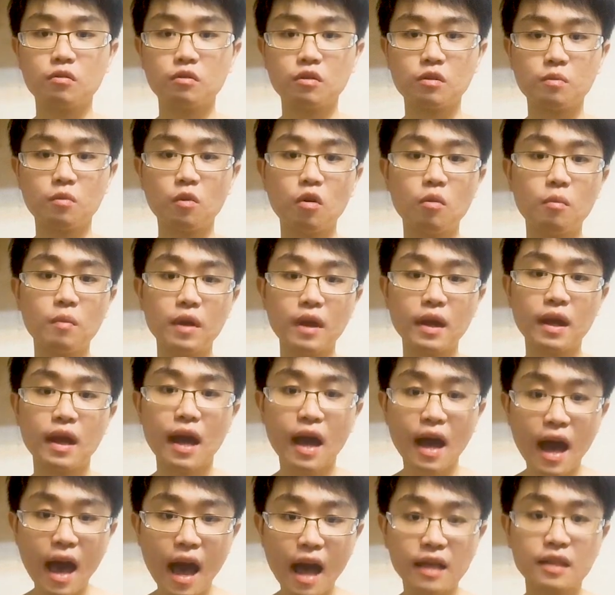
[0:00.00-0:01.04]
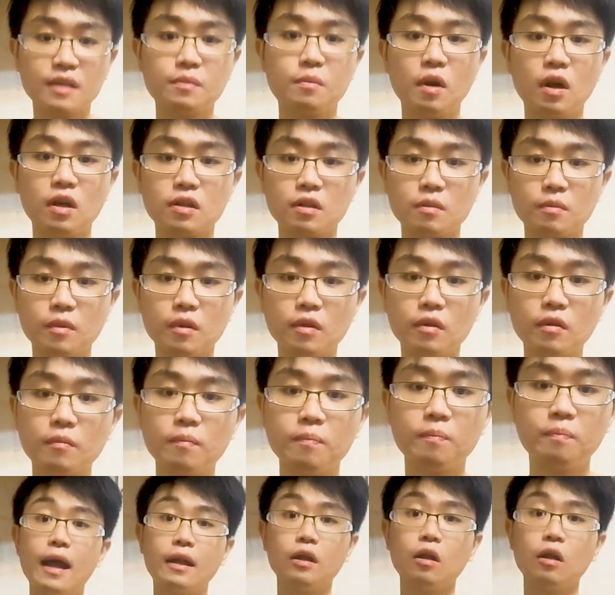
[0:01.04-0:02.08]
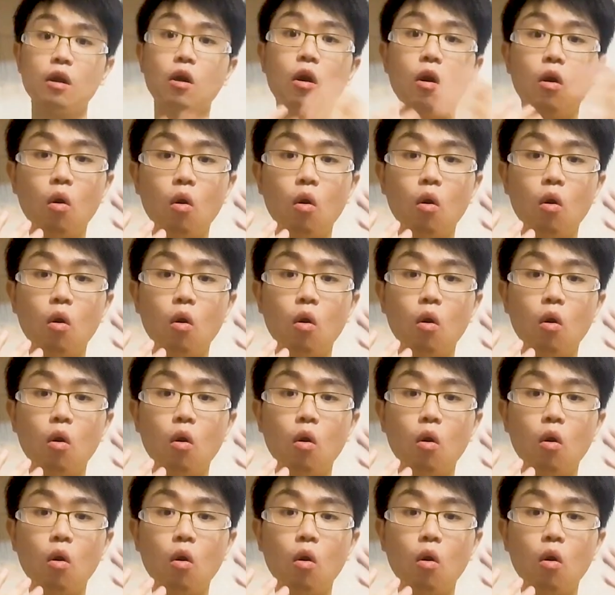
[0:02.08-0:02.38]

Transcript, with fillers: to support me as possible and